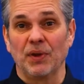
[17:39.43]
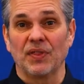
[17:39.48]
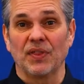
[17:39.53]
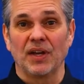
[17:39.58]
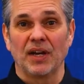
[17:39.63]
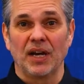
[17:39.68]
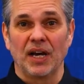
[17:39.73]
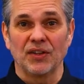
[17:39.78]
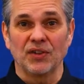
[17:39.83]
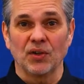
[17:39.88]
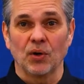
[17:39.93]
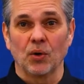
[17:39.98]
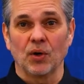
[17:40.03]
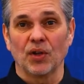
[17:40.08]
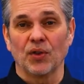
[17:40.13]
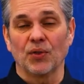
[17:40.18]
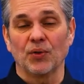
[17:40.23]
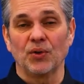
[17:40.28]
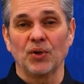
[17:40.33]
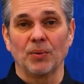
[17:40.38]
with a
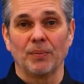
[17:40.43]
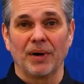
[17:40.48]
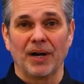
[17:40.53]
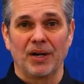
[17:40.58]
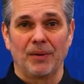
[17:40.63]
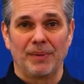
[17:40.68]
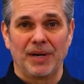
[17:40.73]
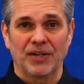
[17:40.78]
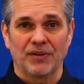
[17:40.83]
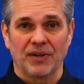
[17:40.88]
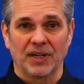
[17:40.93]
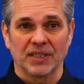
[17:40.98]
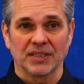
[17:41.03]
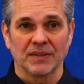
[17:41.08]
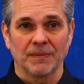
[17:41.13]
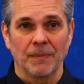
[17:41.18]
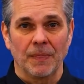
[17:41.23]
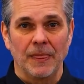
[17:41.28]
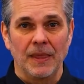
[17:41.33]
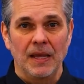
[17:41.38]
token through your
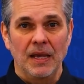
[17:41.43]
biometrics.